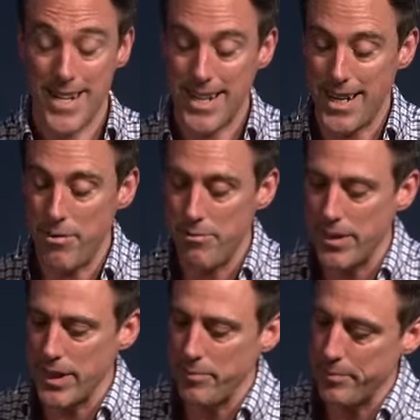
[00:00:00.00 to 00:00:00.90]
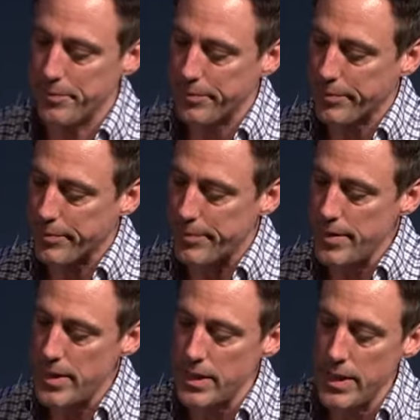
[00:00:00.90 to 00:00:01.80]
Kind of funny.
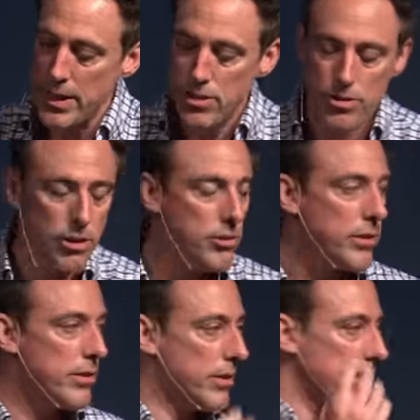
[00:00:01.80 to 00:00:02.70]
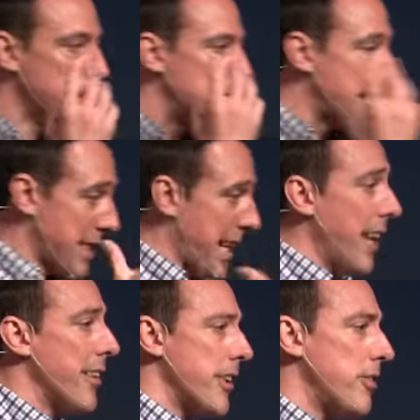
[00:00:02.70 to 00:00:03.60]
So it's
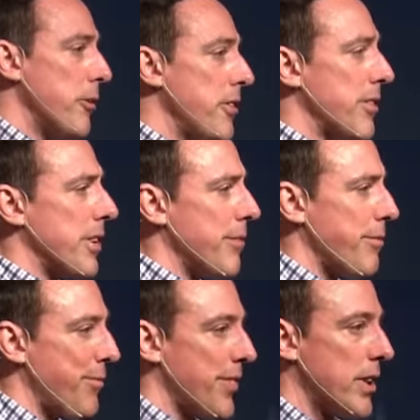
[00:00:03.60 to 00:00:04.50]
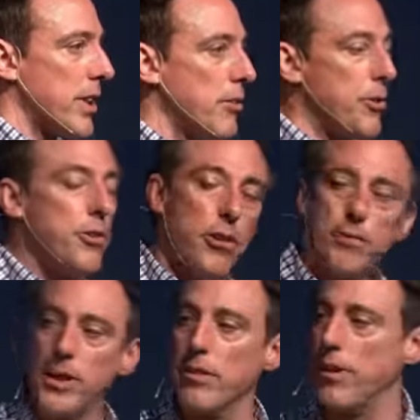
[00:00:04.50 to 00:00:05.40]
scary too, isn't it? If you don't
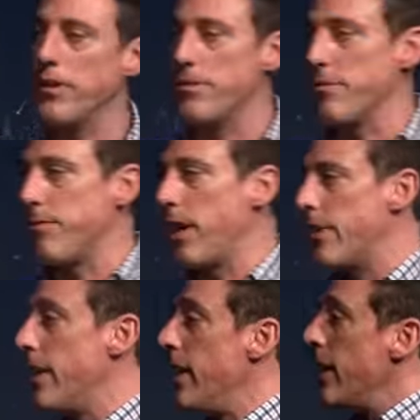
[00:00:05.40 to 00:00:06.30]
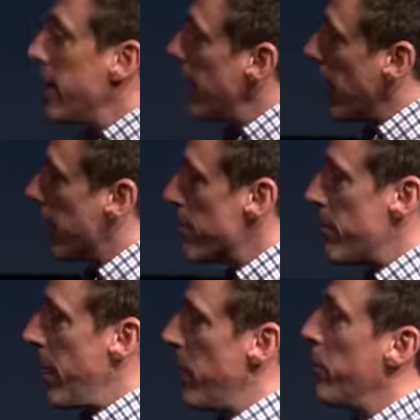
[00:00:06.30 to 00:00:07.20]
forgive others, your Father... Now, there's
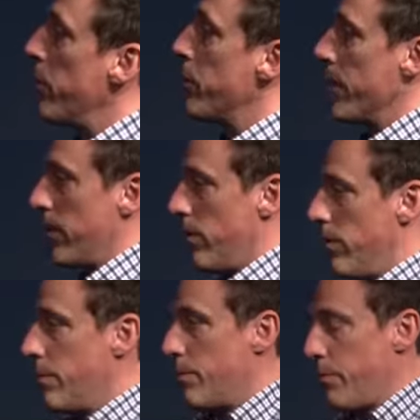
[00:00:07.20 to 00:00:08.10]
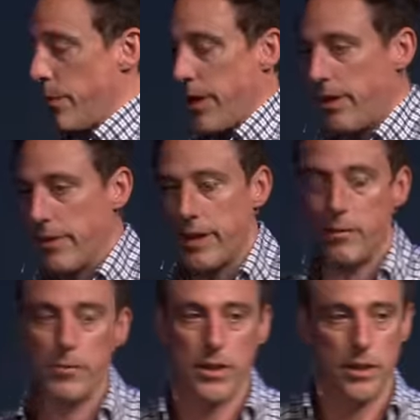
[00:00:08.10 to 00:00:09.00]
some hyperbole in the Lord's Prayer,
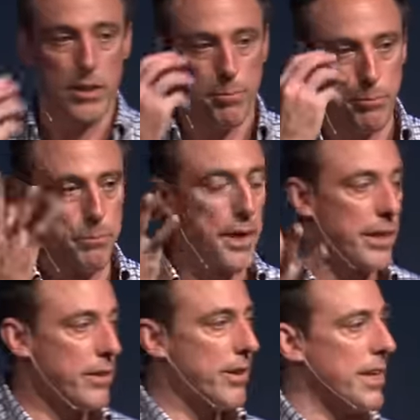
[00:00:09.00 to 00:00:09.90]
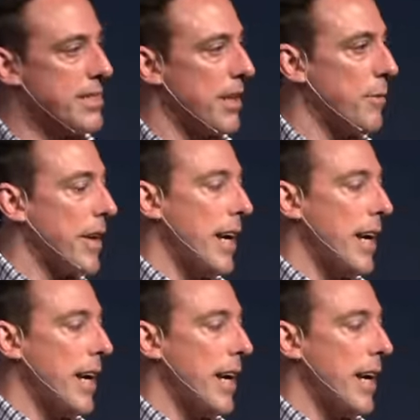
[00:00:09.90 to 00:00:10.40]
right? Like plucking your eyes out.